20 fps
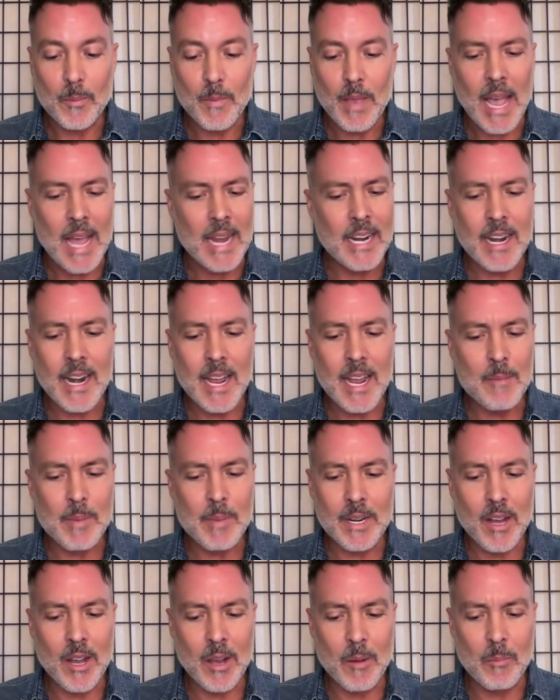Hadn't I
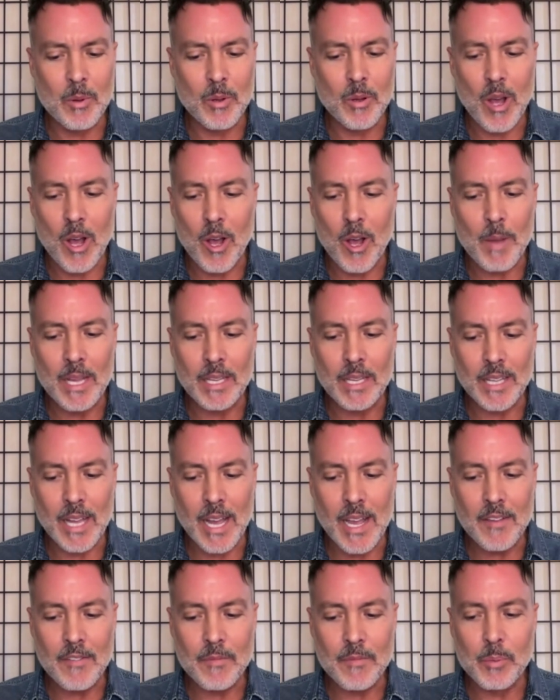been humble all my
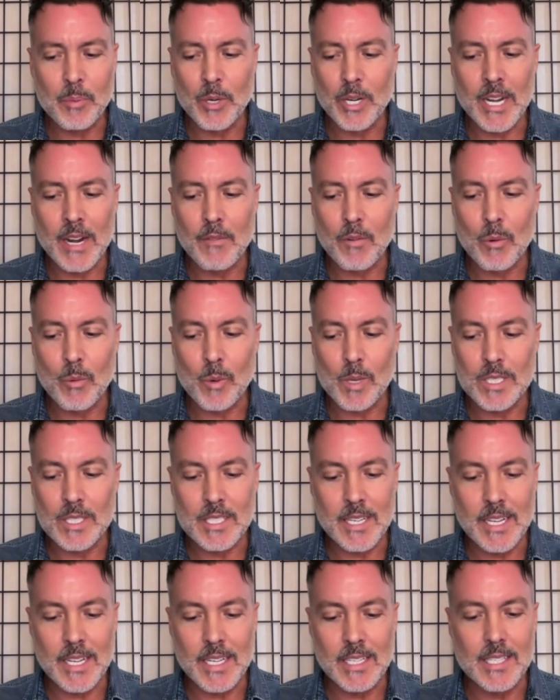life, putting
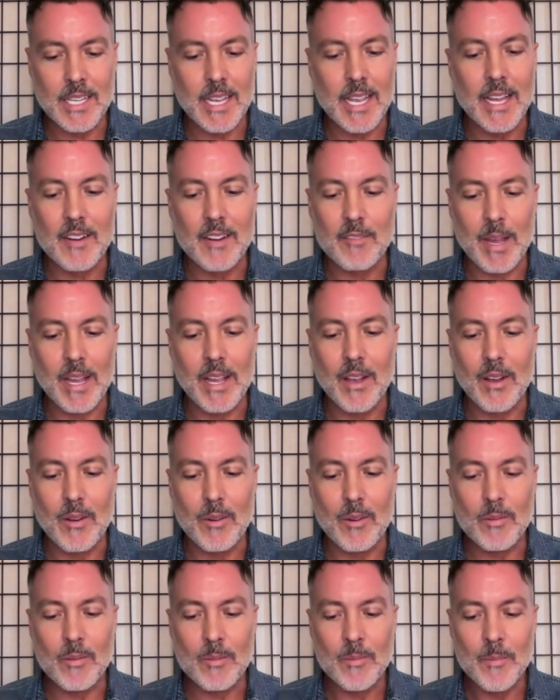everyone's needs ahead of my
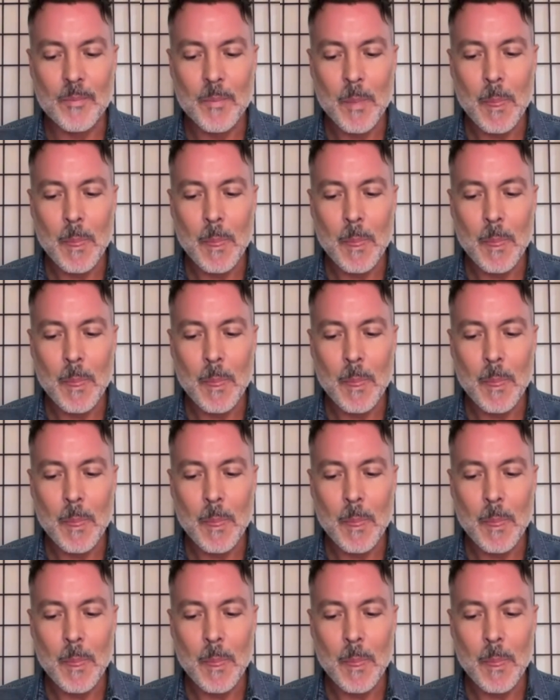own?